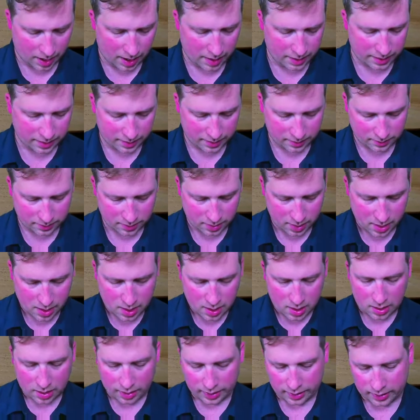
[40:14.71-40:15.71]
I think,
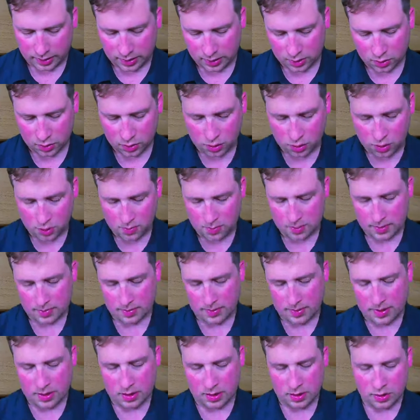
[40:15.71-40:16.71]
like, you know, notably
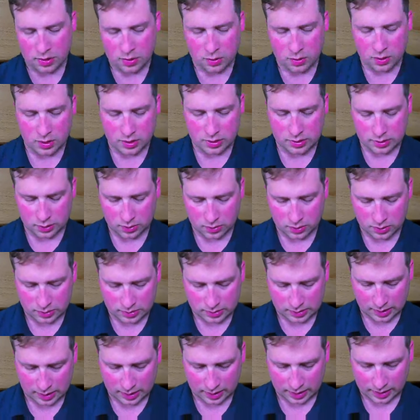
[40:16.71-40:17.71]
we could do it so
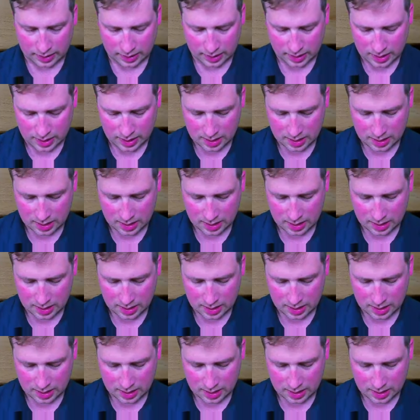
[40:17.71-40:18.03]
it's like